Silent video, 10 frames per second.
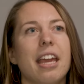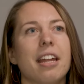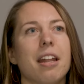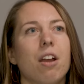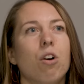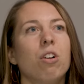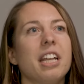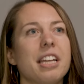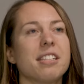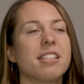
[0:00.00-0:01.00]
and I
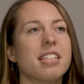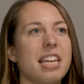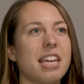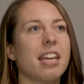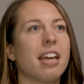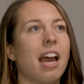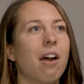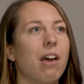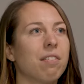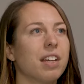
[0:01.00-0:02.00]
already see
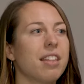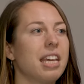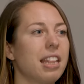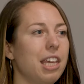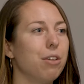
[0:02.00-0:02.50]
how everything that